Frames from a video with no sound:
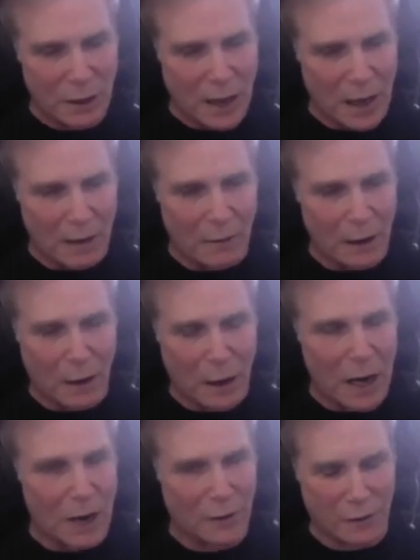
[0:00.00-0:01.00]
And our
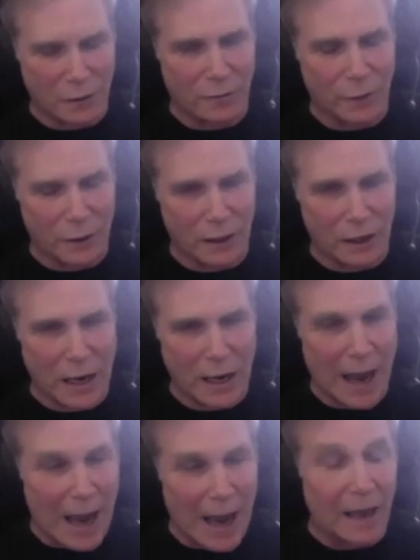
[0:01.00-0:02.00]
ethics are very high.
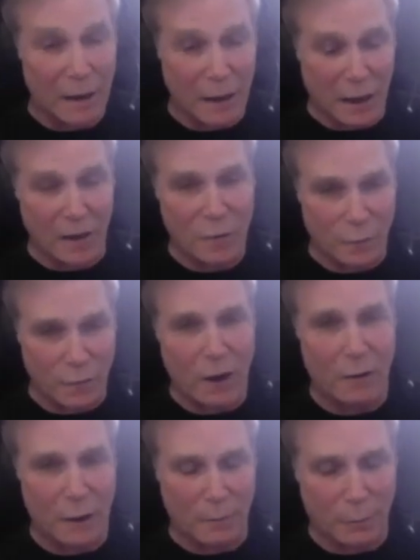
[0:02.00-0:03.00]
And it's
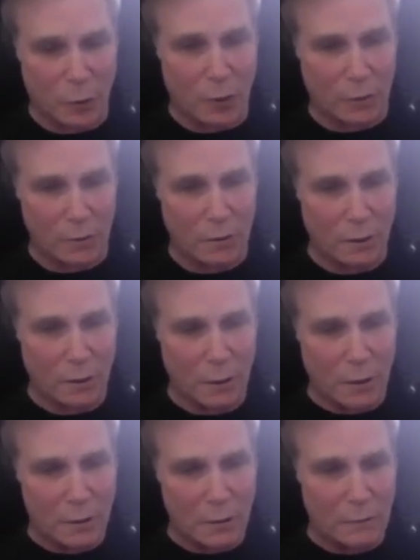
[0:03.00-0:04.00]
very important
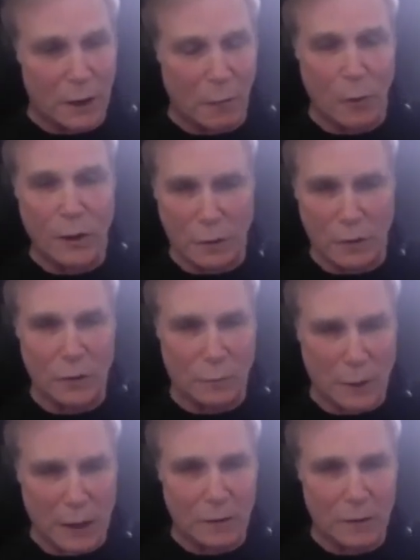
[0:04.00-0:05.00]
that we do the
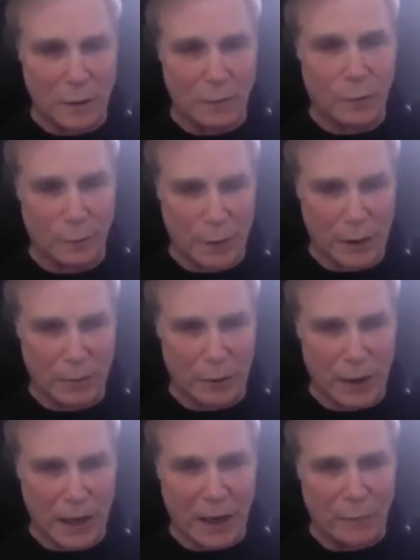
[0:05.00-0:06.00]
right thing for people.
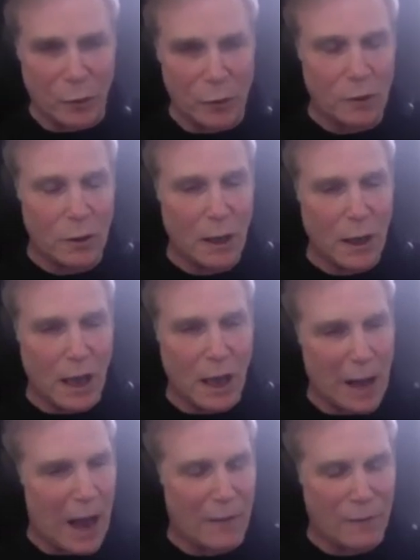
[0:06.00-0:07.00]
And if you, you
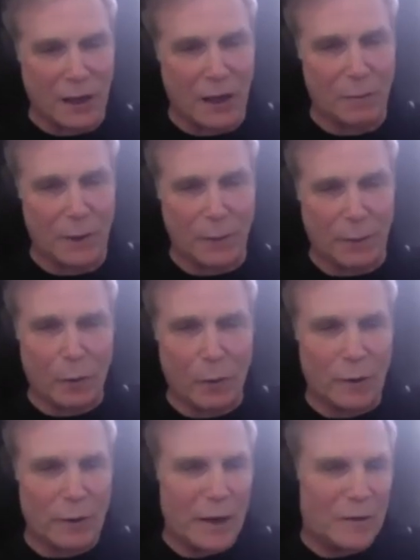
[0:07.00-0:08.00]
know, I say to people, well,
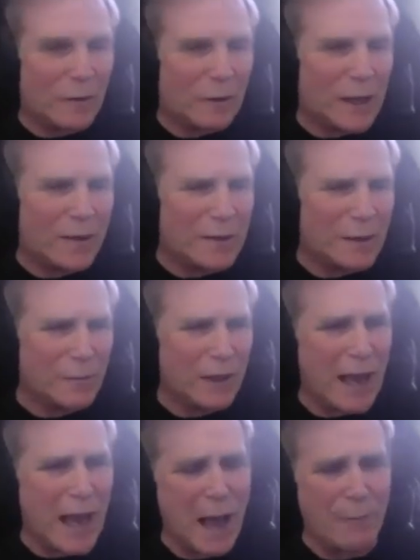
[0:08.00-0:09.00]
they feel like something
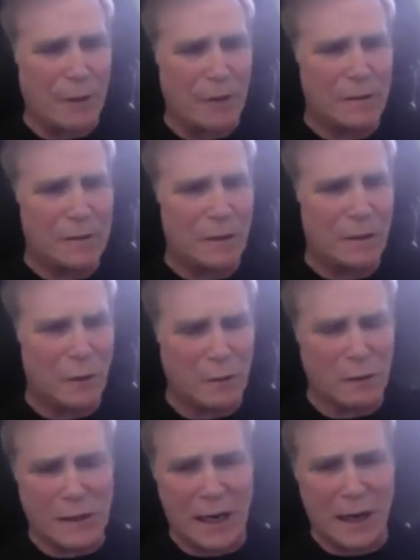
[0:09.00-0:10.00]
happened to their
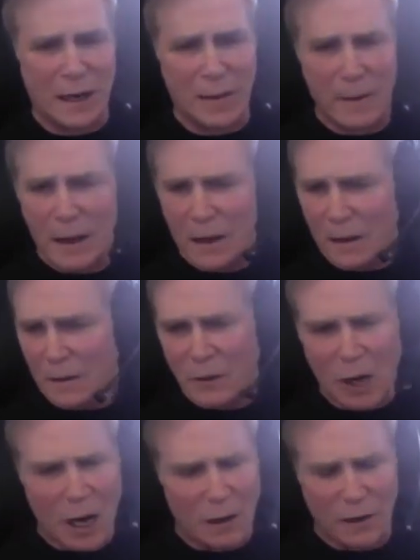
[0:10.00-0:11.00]
data,
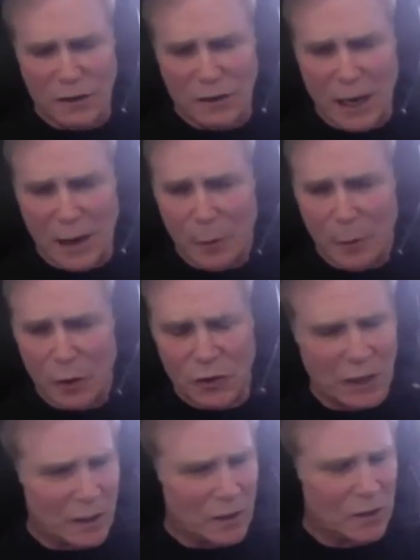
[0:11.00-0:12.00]
call us up or
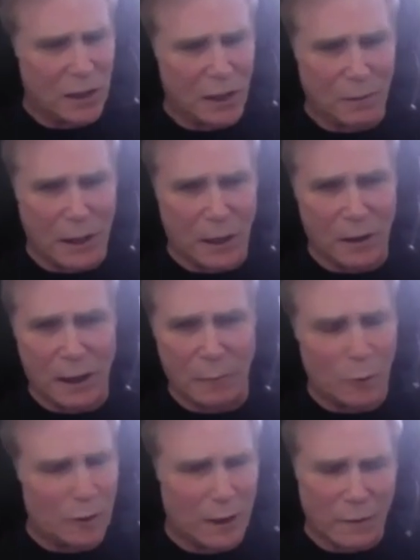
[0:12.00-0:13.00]
send us an email and
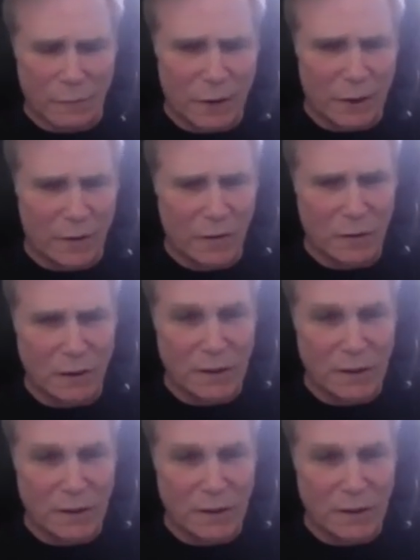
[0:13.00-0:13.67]
we'll get it fixed.